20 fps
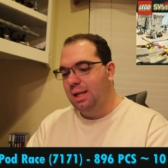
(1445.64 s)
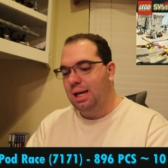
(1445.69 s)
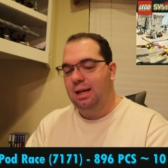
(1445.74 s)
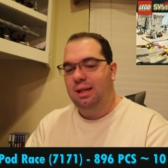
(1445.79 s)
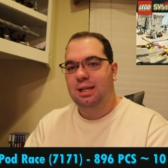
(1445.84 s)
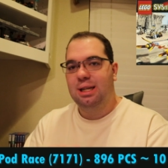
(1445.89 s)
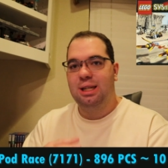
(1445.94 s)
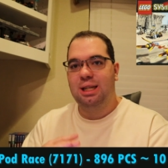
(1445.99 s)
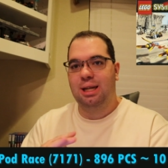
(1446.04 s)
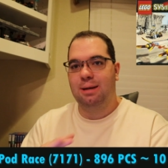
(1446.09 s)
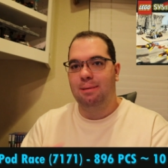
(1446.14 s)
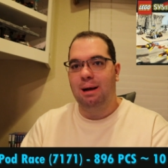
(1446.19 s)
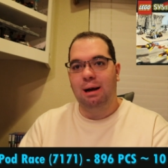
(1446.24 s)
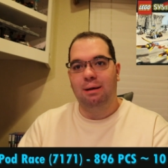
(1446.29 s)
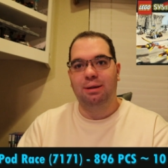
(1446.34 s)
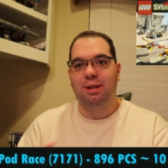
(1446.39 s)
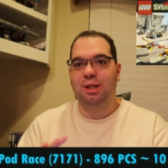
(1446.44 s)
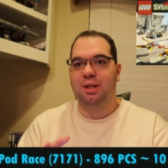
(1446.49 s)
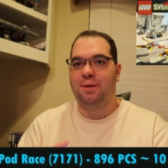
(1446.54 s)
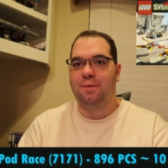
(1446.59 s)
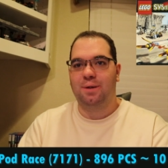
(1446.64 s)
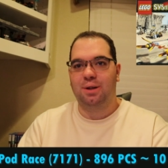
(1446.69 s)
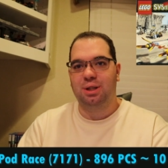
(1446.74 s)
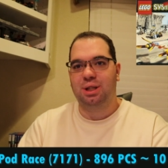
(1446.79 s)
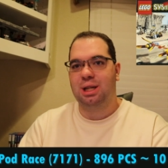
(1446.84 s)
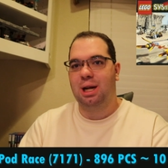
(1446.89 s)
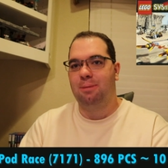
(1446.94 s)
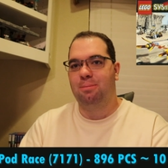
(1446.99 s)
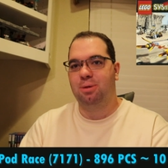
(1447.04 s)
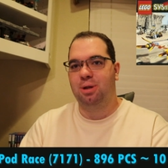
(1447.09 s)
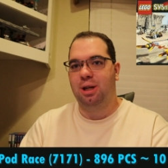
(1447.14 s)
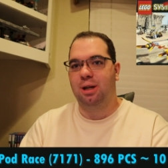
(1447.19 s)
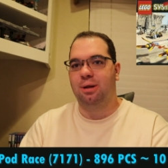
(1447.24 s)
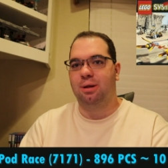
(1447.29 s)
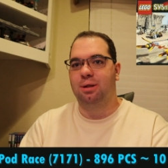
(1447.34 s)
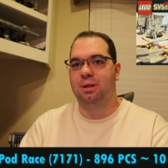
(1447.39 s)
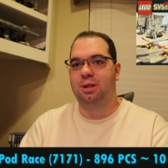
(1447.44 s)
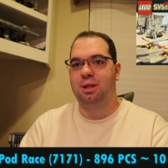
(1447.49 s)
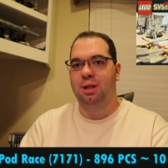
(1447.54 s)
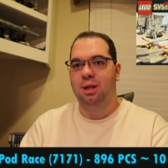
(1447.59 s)
that didn't come out in these first couple
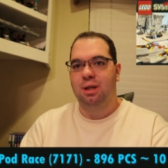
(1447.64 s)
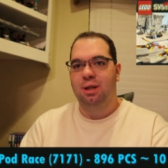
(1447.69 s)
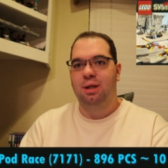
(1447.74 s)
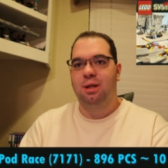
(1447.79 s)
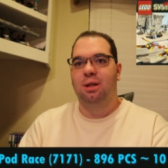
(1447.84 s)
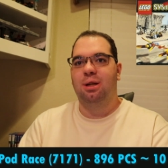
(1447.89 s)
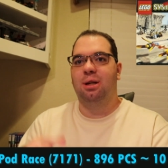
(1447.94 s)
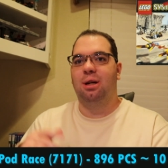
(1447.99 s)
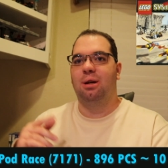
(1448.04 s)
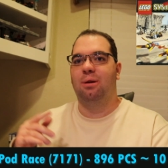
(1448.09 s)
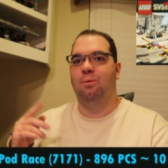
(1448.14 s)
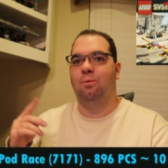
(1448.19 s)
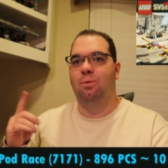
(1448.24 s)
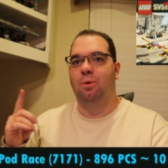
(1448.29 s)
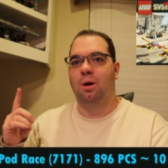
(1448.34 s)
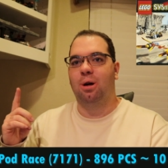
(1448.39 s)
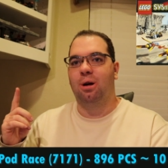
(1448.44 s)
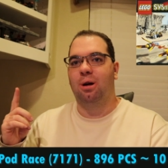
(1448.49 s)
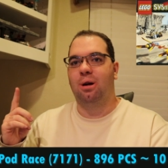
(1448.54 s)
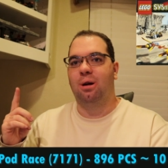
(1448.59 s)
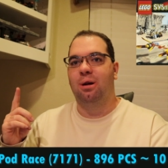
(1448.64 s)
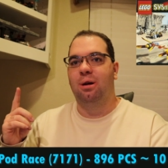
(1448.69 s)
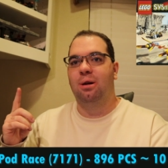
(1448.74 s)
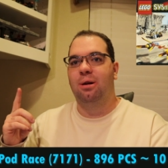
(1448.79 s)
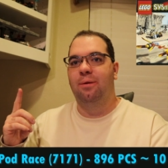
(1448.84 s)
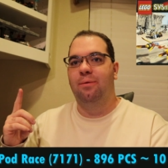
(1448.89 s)
years were...